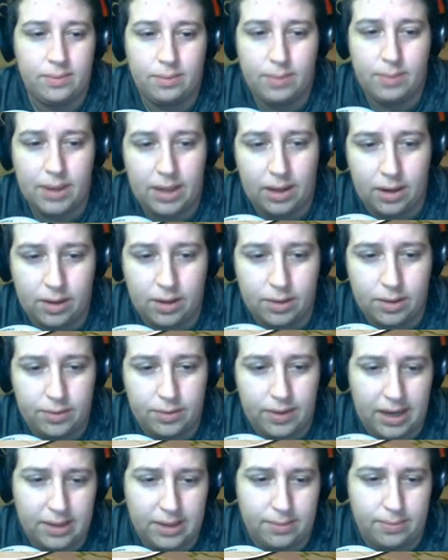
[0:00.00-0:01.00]
But Cove
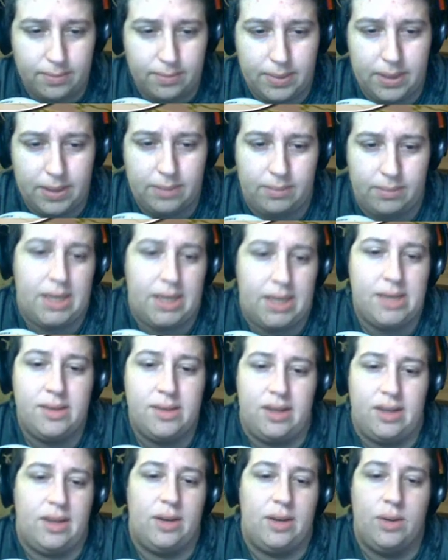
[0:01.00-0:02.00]
hadn't been mean
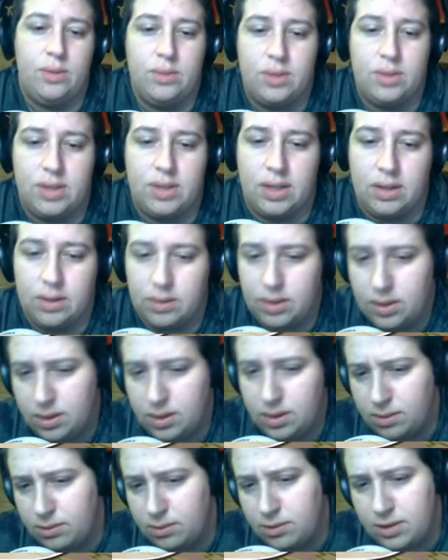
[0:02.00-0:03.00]
to you, so you
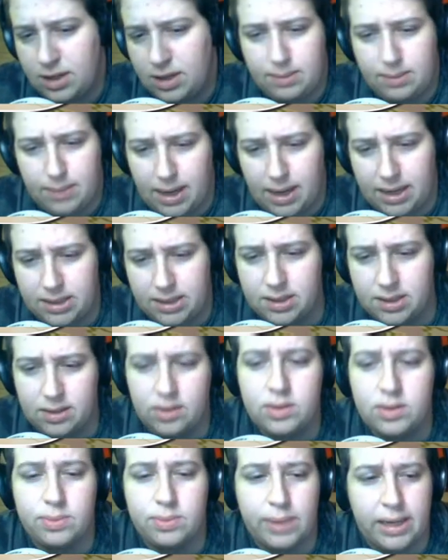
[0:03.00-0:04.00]
didn't mind.
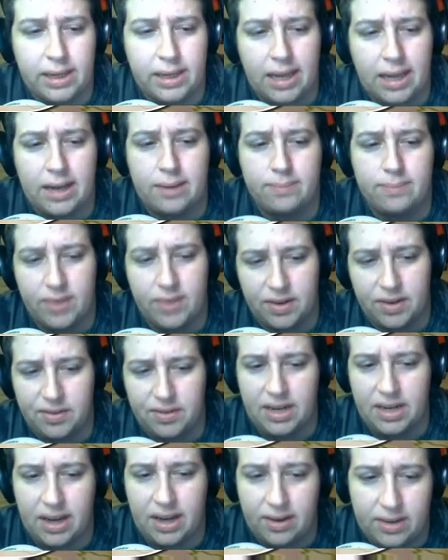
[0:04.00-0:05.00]
You smiled at him
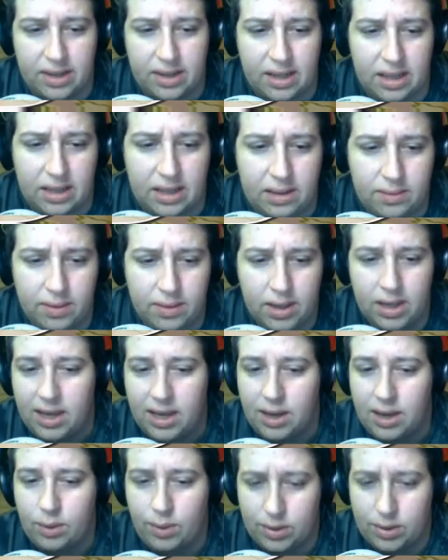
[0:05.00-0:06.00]
every now and then
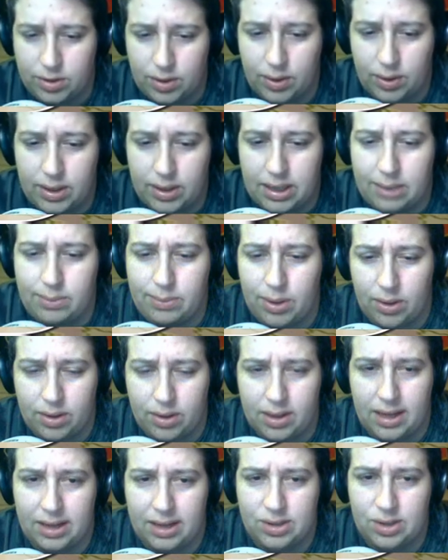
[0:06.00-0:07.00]
while showing him your
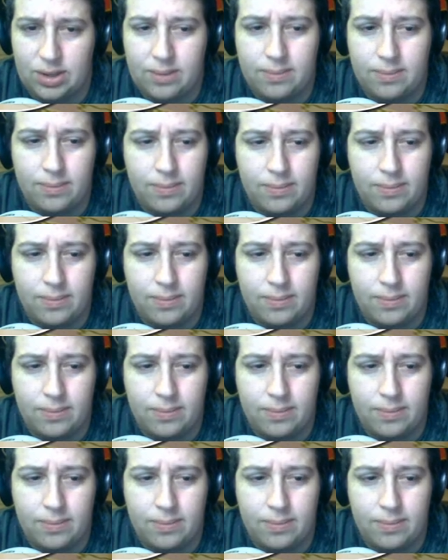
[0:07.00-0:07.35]
collection.